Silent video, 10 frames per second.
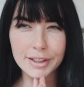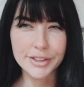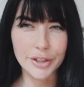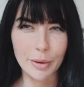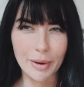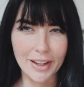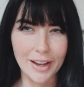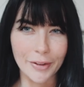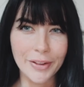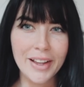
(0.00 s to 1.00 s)
sorry about the
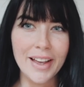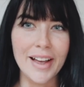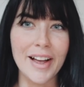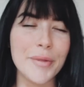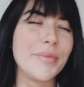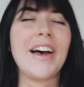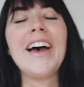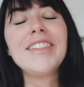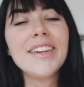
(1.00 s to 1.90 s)
kettle, but I